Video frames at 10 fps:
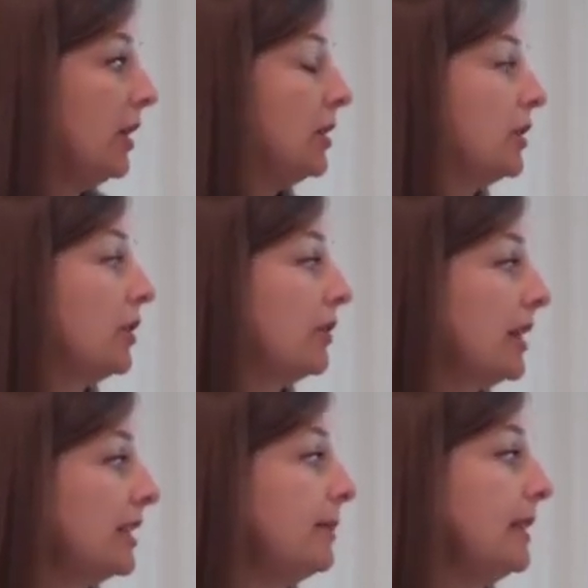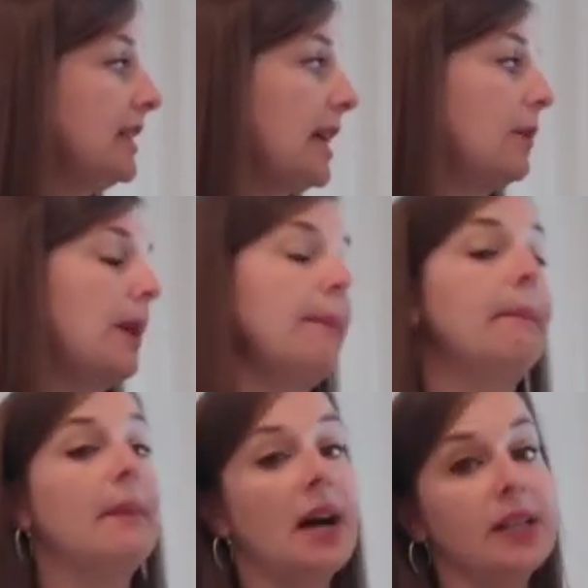so the rest of my day went
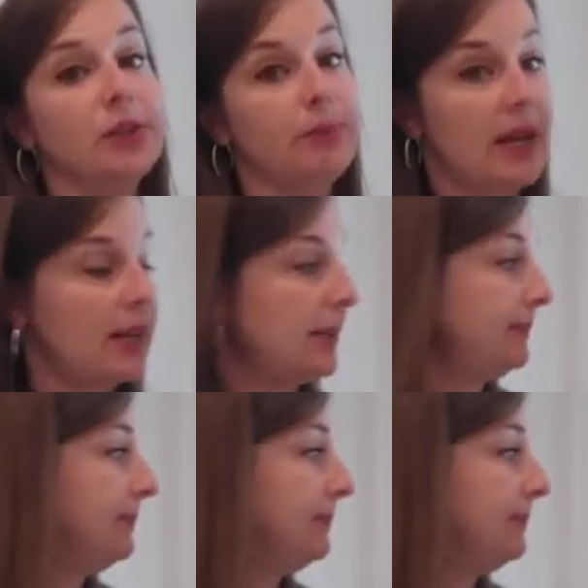much better.